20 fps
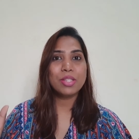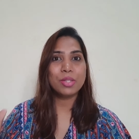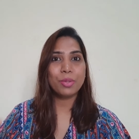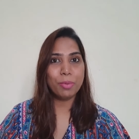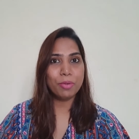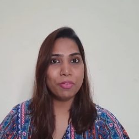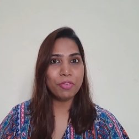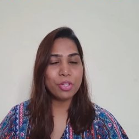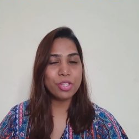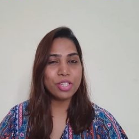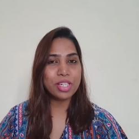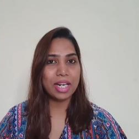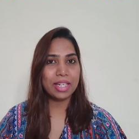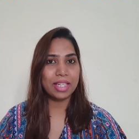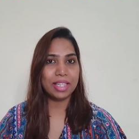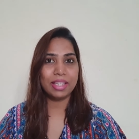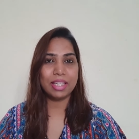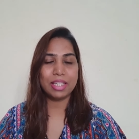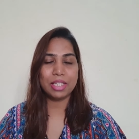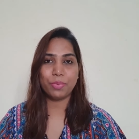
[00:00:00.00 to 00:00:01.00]
So before
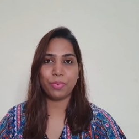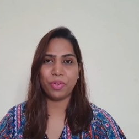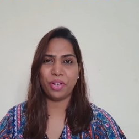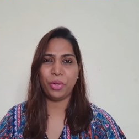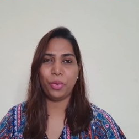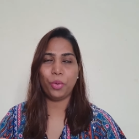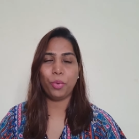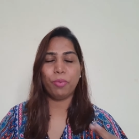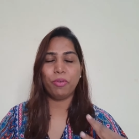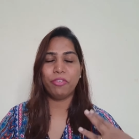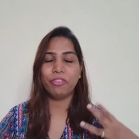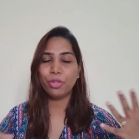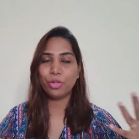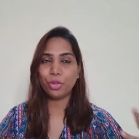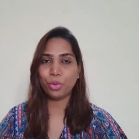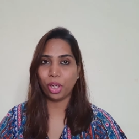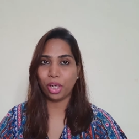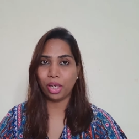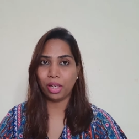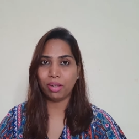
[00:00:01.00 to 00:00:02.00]
starting this video, before
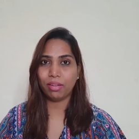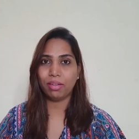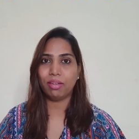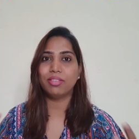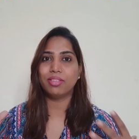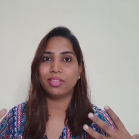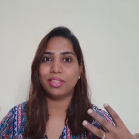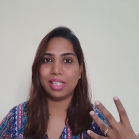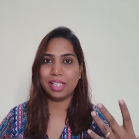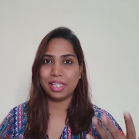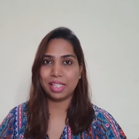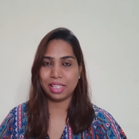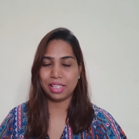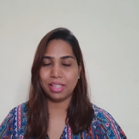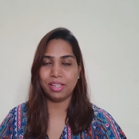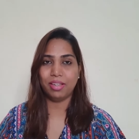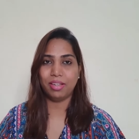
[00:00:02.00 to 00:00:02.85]
showing this